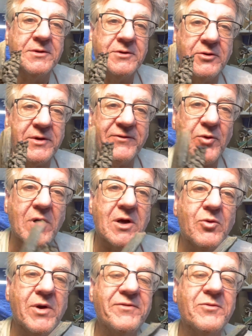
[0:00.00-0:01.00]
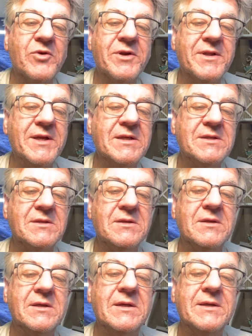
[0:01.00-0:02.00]
Don't ever walk away from one of these
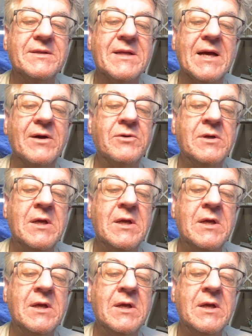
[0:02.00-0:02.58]
now.